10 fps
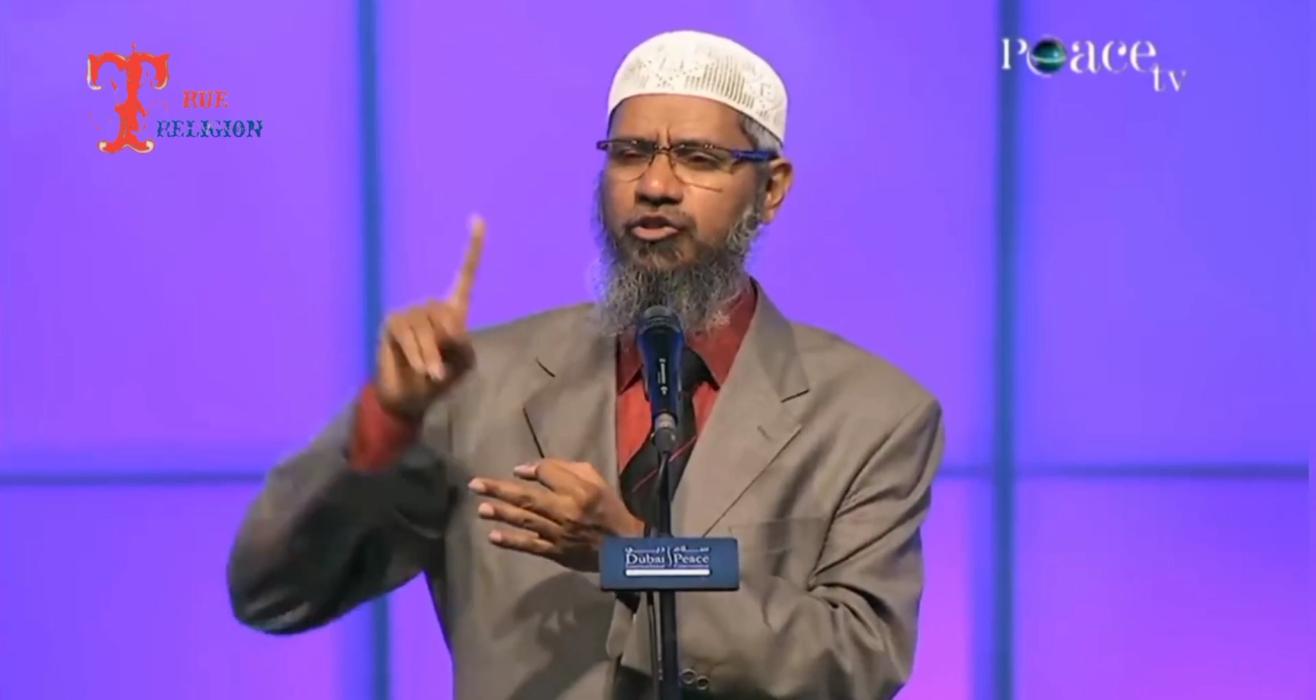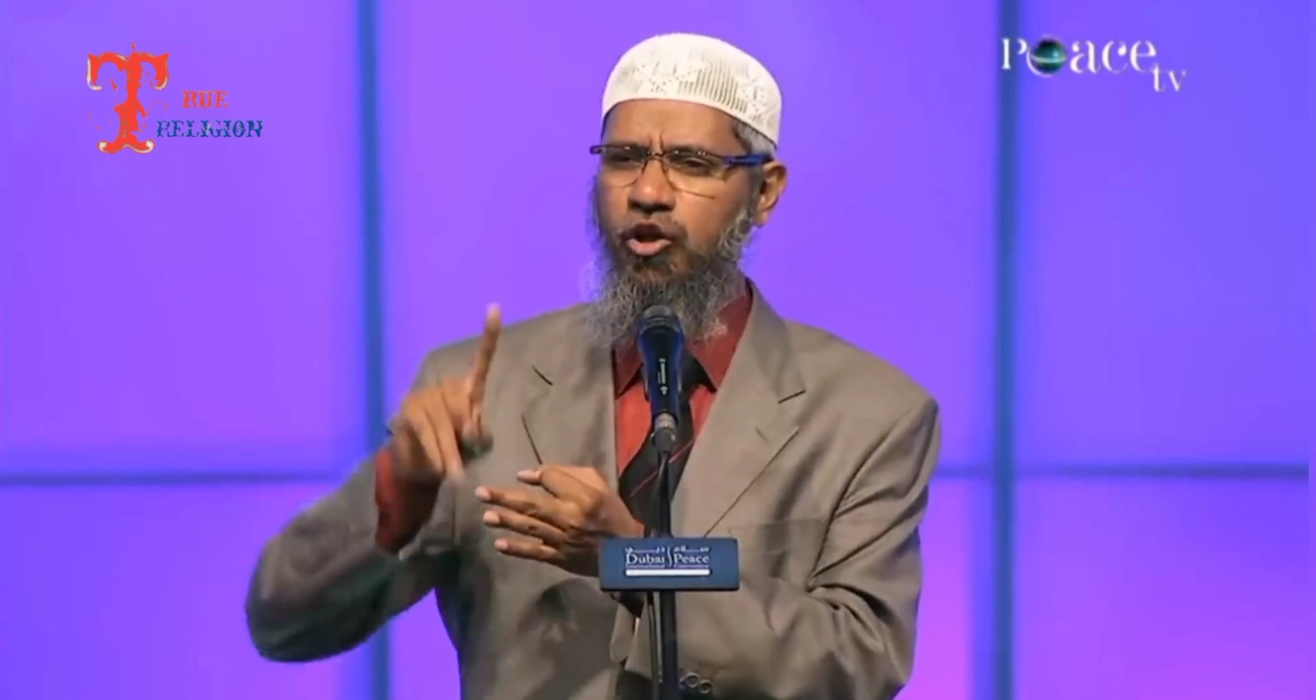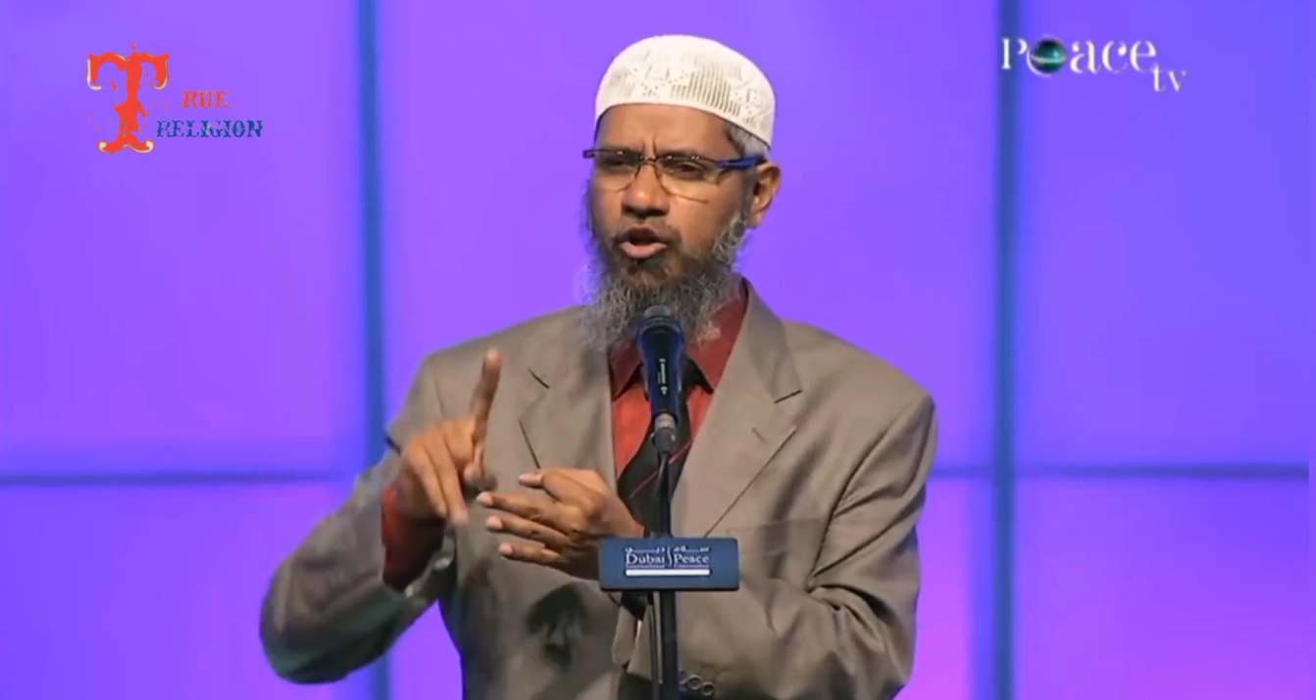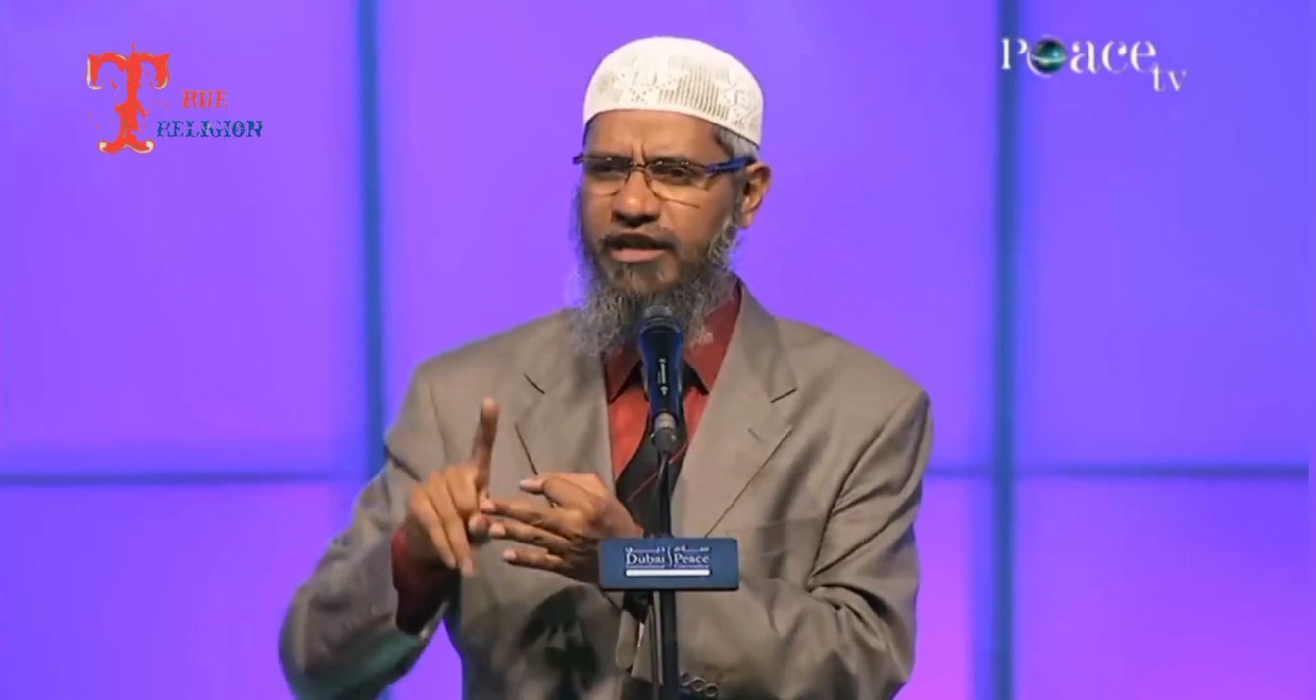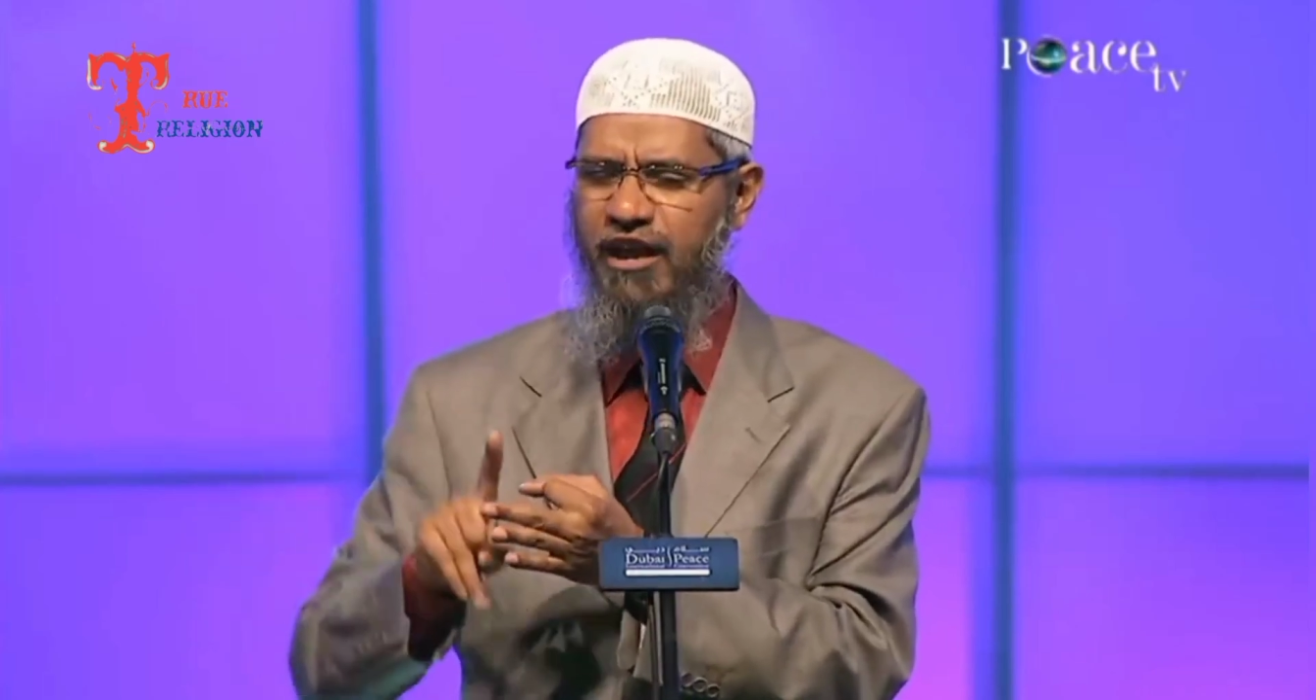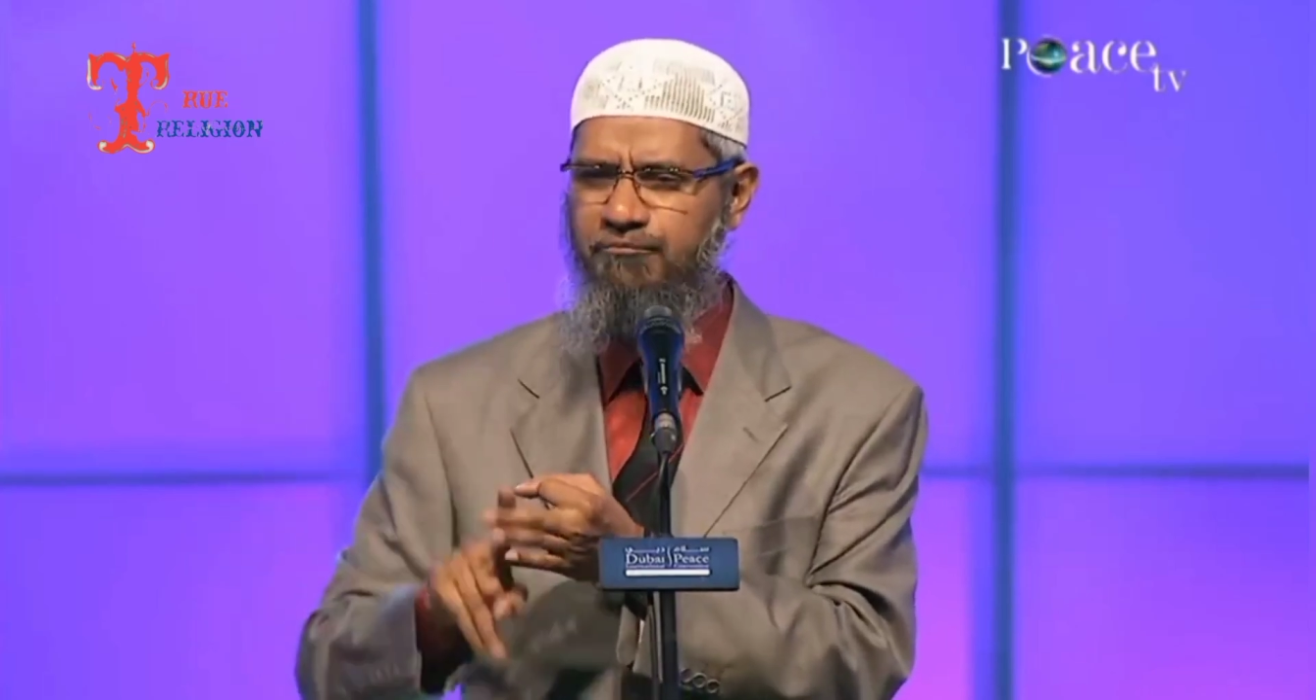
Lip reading: don't have